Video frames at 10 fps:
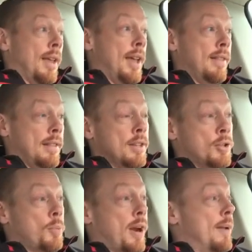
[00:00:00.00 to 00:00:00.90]
And
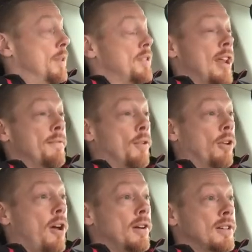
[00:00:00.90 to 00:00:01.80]
this is what I've been saying for a
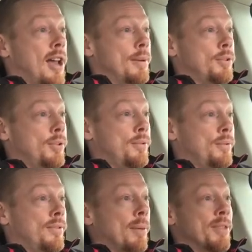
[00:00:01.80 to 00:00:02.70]
long time to
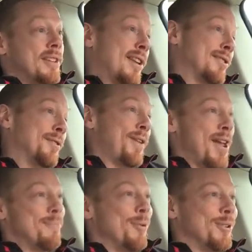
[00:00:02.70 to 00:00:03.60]
some of the Tesla
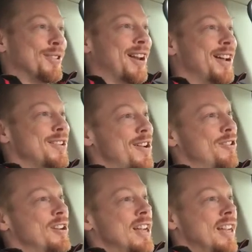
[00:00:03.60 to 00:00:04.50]
fanboys that I know,